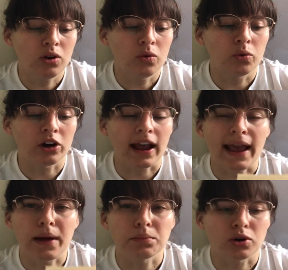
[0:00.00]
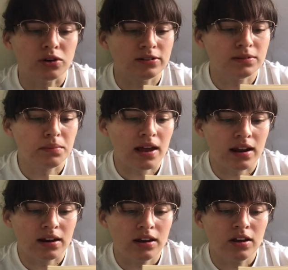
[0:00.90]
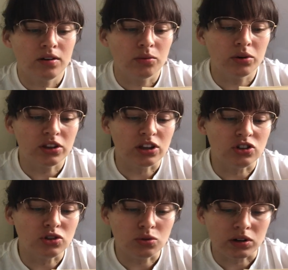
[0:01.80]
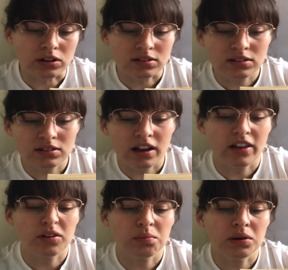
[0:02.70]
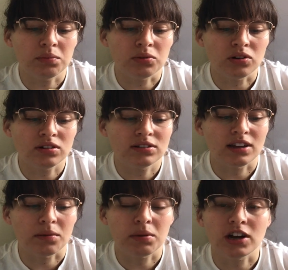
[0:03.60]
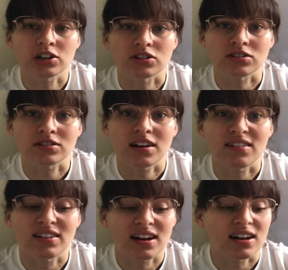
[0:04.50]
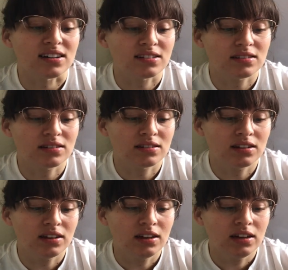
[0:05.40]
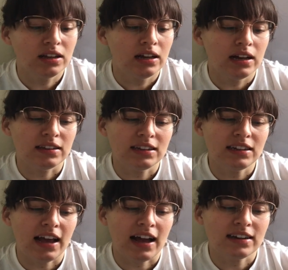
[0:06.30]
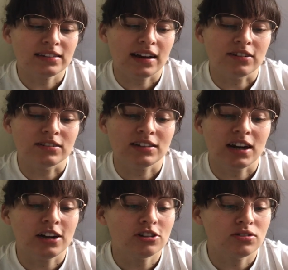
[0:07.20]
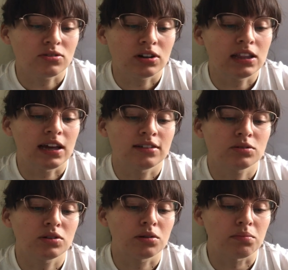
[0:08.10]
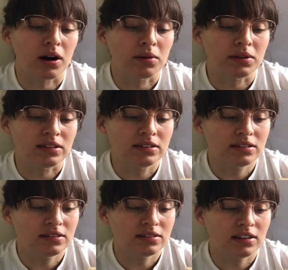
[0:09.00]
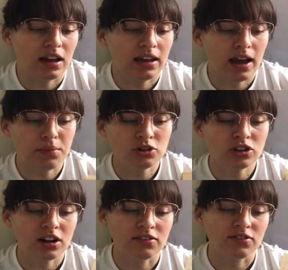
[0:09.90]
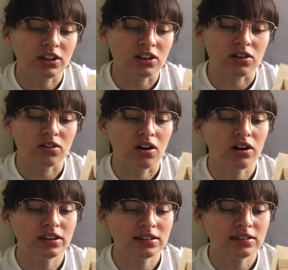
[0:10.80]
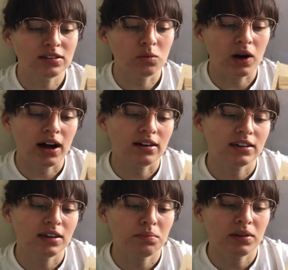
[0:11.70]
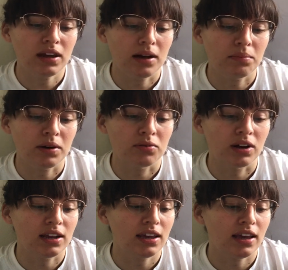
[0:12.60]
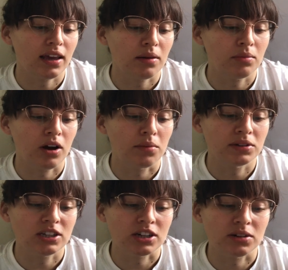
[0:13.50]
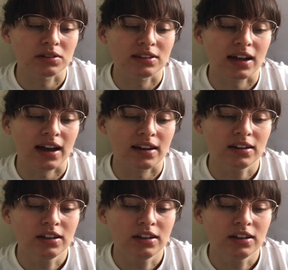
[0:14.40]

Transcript: We're Ambrose men. We're the doers. Other people take pictures of us. Helene acts out entire storylines with her Barbies. I capture it on video, all the while keeping up a running game commentary with Dad,